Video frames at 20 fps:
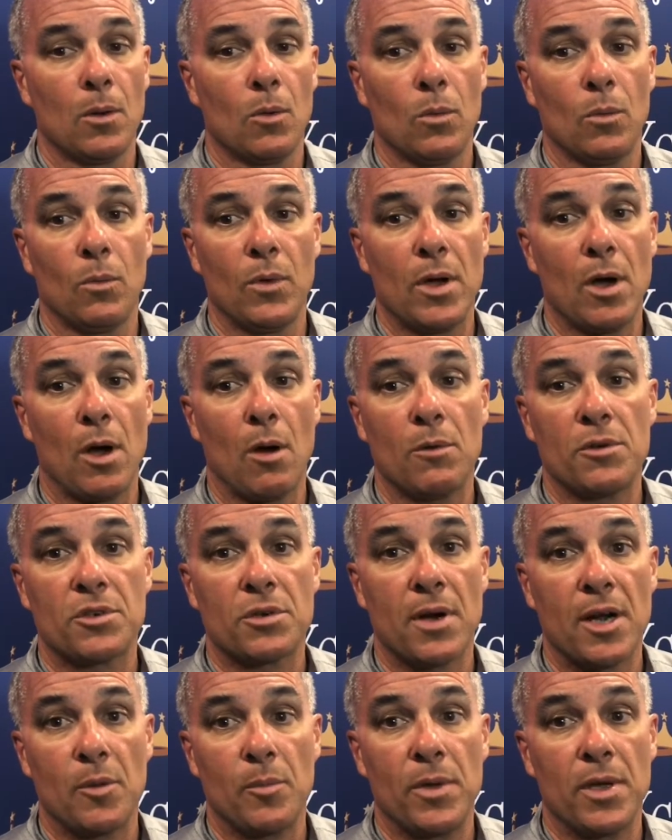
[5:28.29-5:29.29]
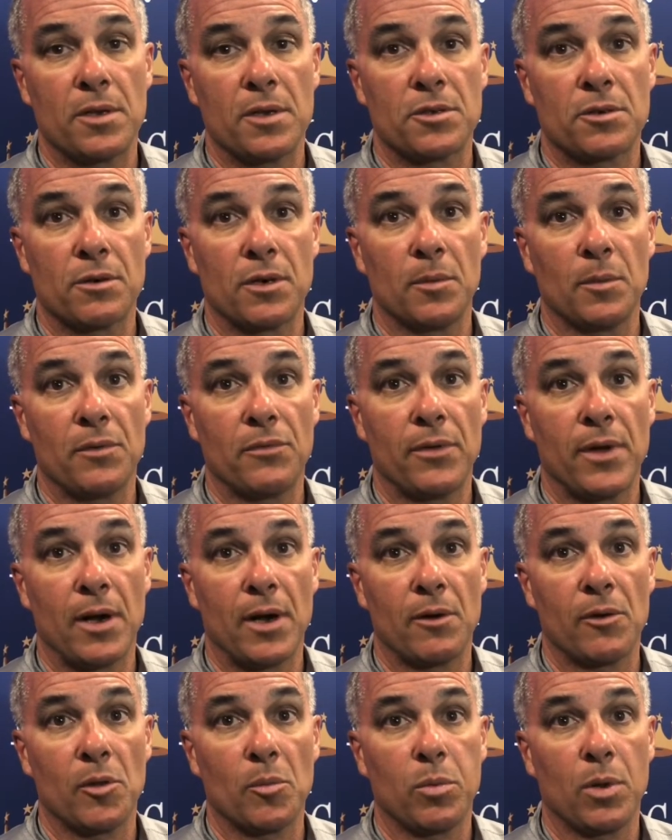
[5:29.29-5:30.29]
we always try to be extremely
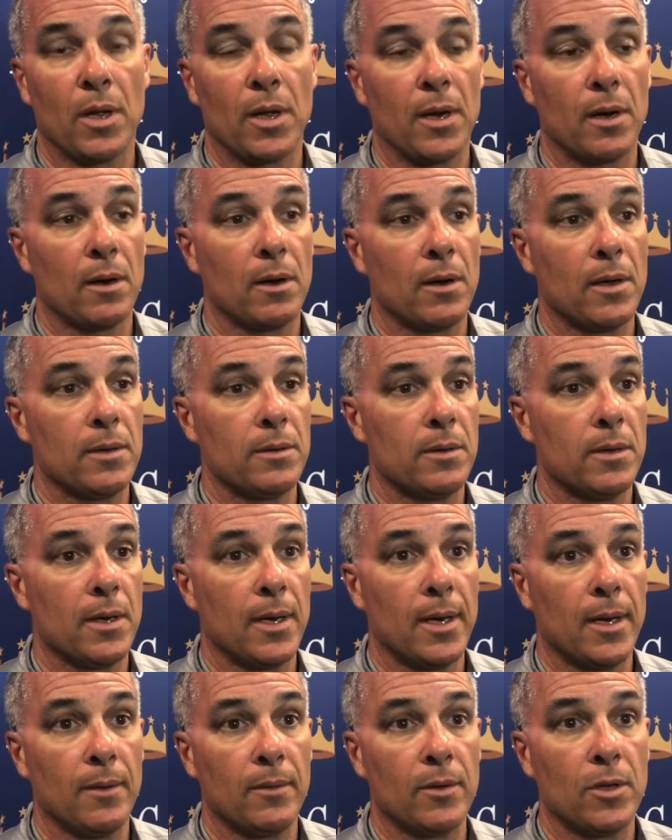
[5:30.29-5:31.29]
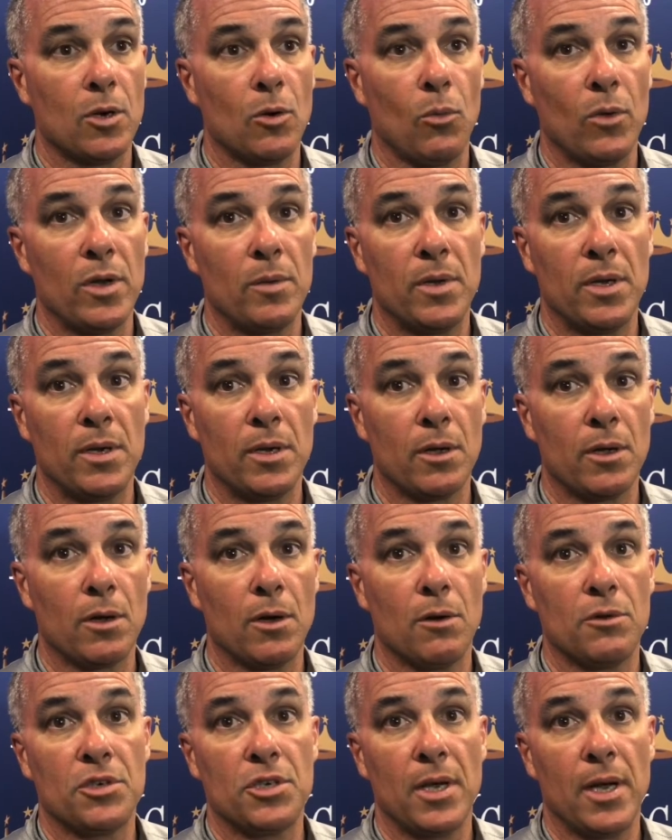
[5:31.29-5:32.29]
fair to the player, and uh, you know we'd been
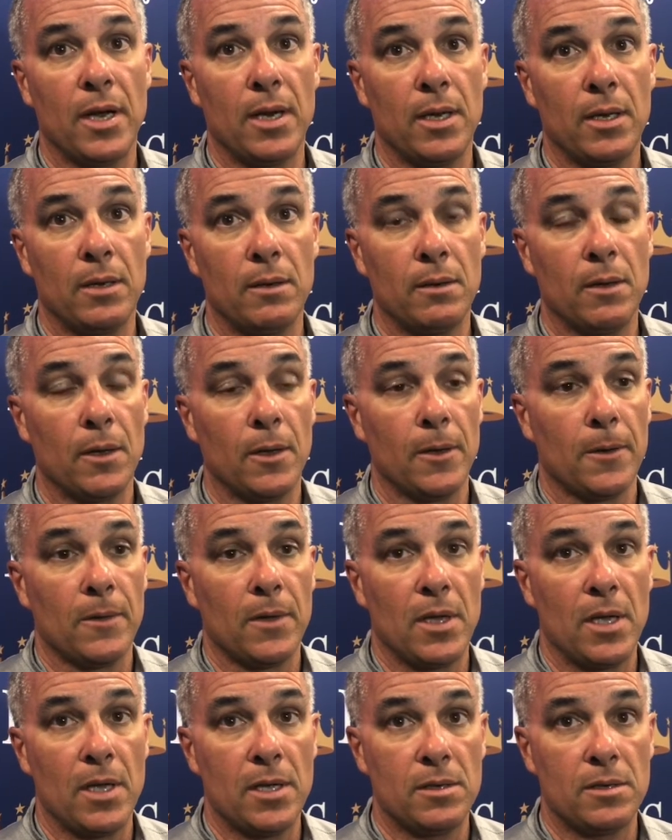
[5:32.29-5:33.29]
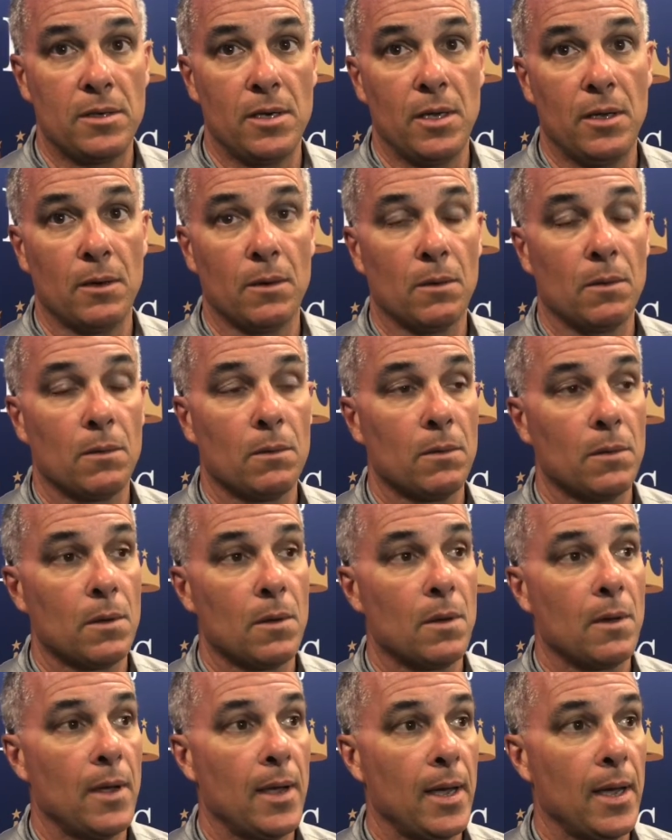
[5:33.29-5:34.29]
negotiating his deal
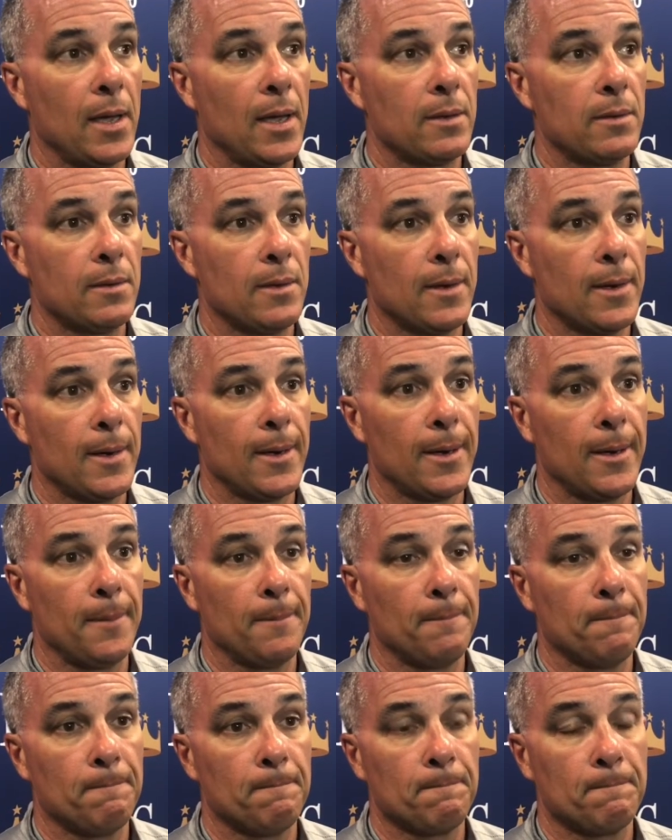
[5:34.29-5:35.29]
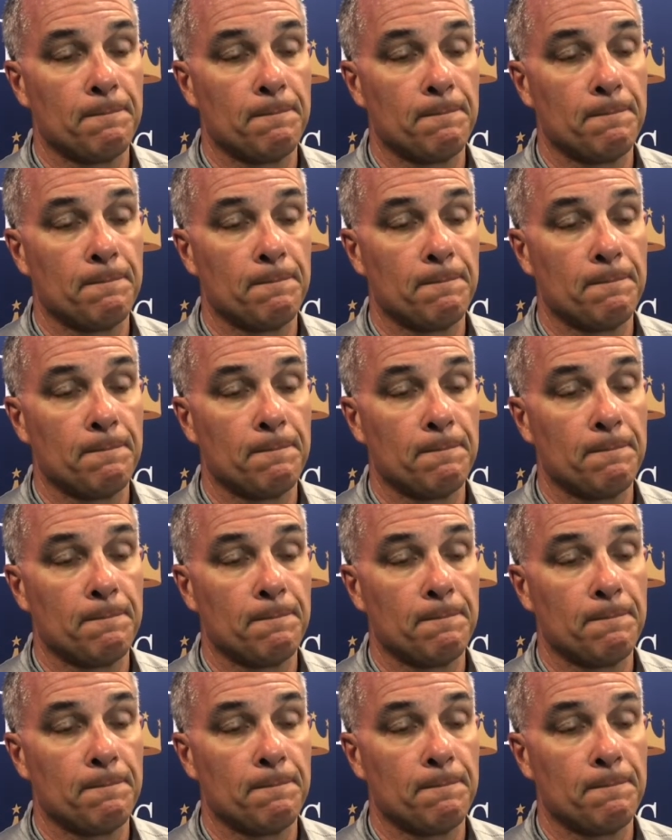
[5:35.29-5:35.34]
and um,